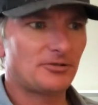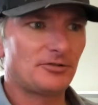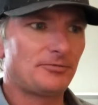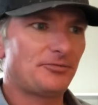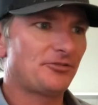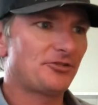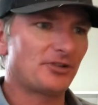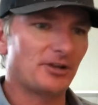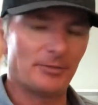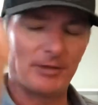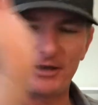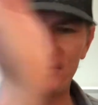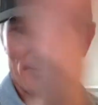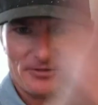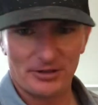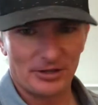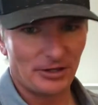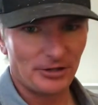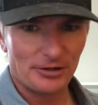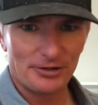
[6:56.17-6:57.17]
Some have
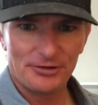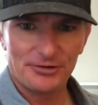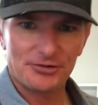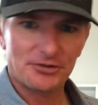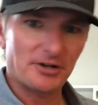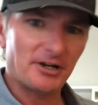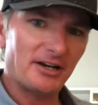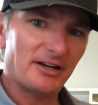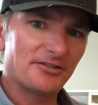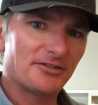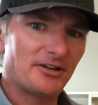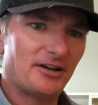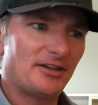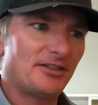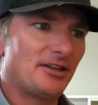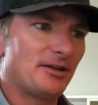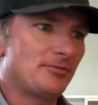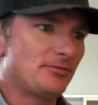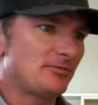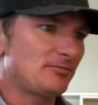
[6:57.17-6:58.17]
little draws on
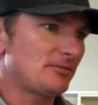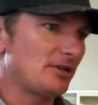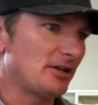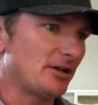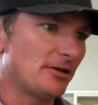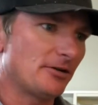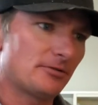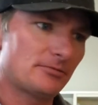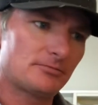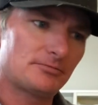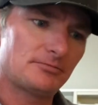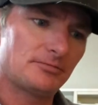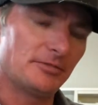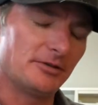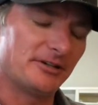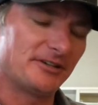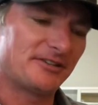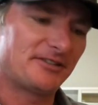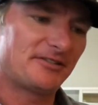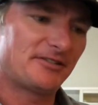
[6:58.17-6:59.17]
them, you know,
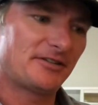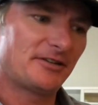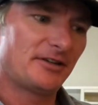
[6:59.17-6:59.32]
but